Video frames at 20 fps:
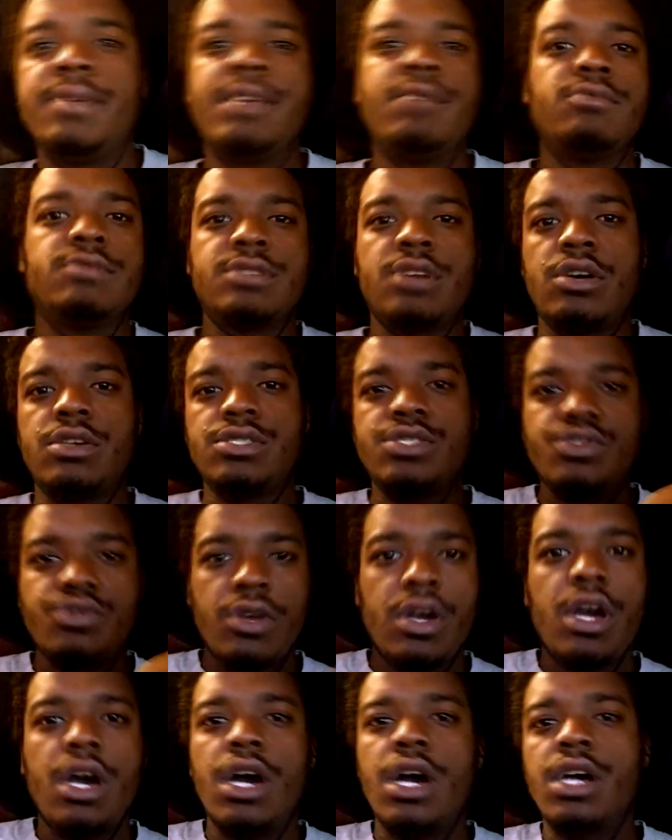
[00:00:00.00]
He was on
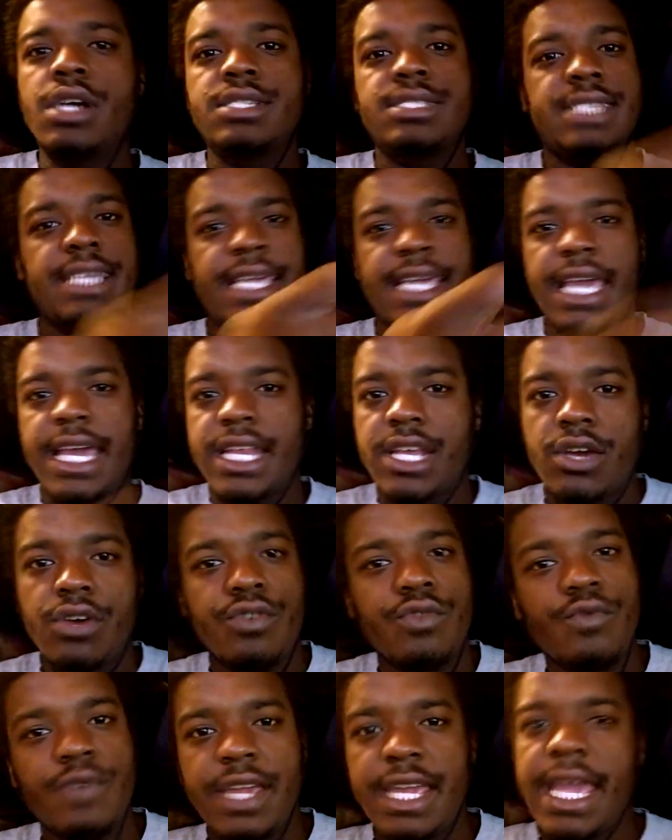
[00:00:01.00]
drugs and he had to go
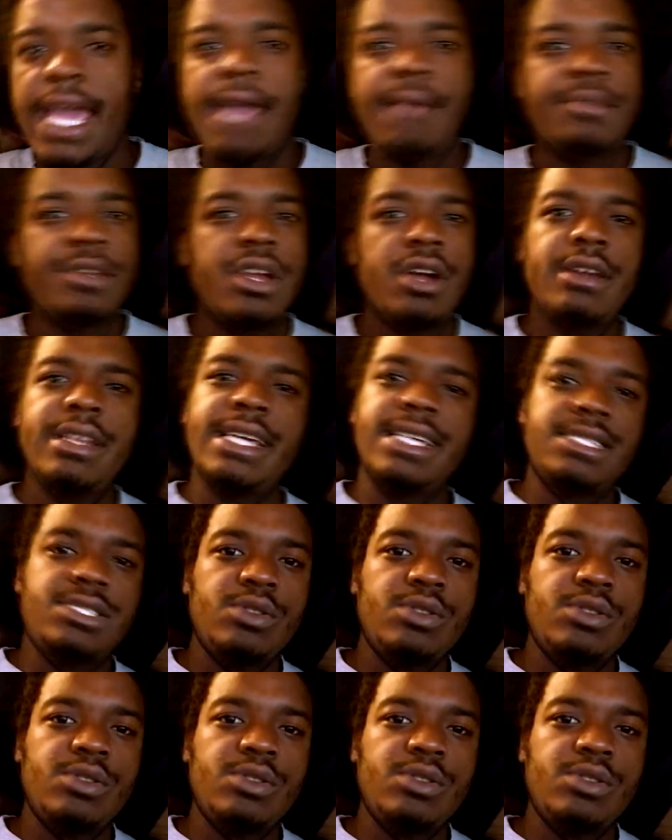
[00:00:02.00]
to rehab and all that.